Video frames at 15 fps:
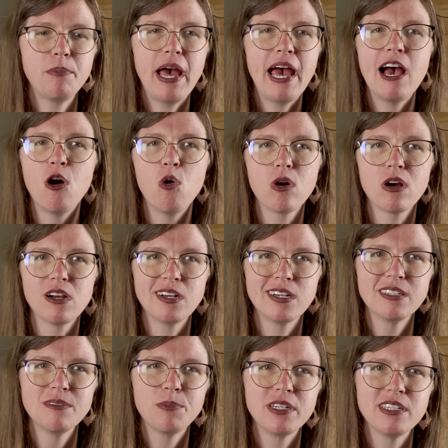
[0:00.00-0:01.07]

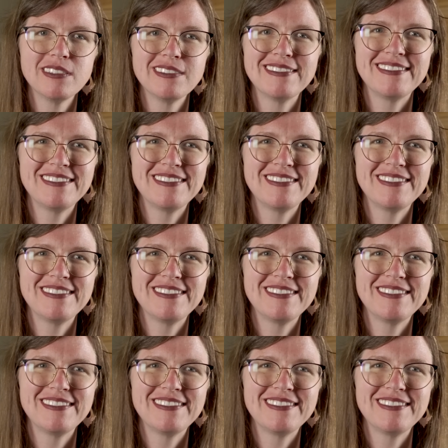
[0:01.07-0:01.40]
power. But,